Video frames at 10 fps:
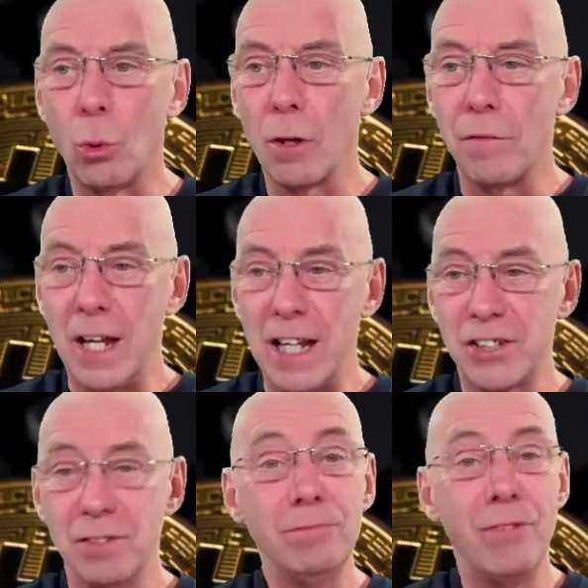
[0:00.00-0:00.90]
all of
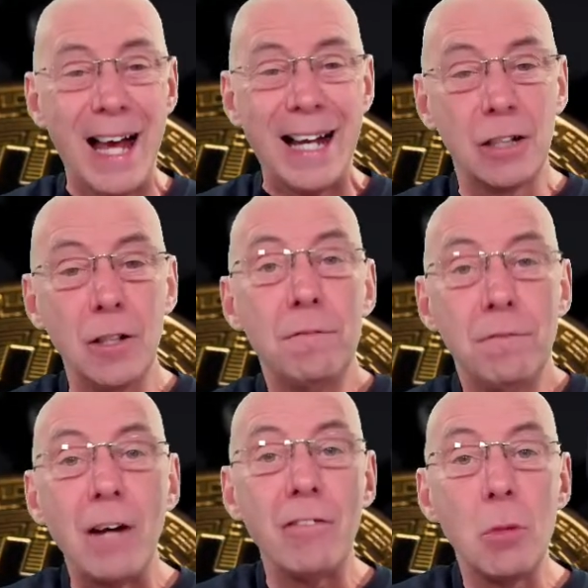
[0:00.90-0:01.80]
this, that could
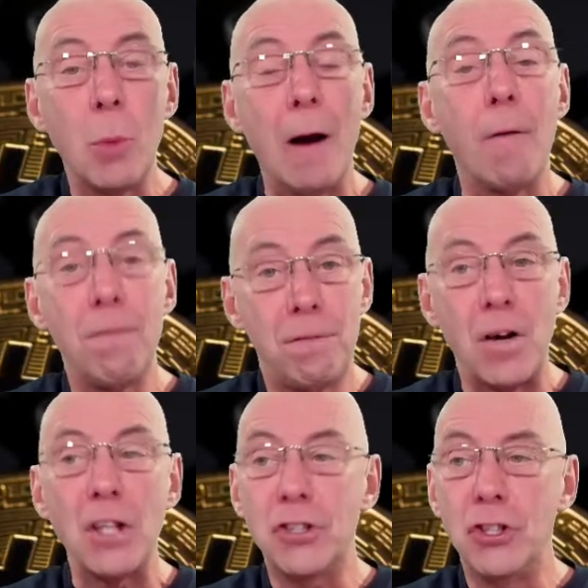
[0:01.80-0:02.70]
very well
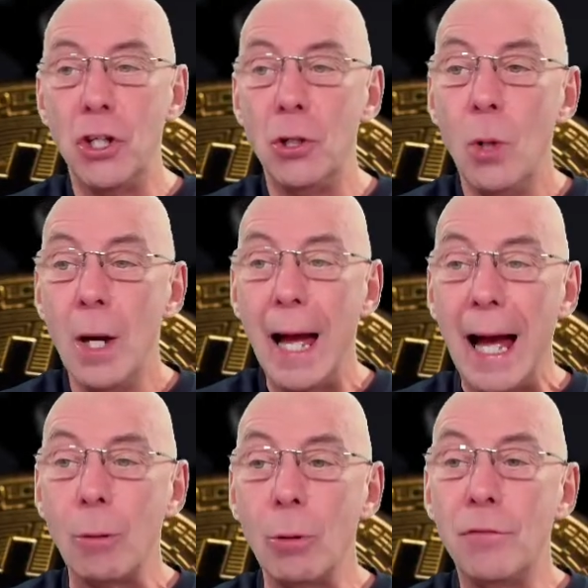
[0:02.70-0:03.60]
fudge you
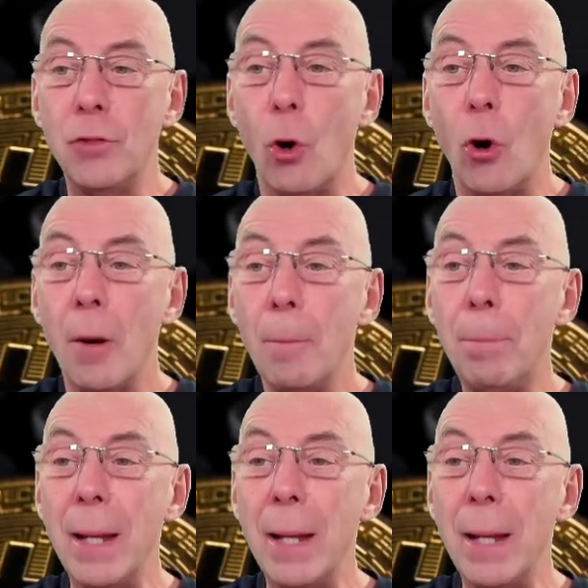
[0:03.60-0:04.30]
out of your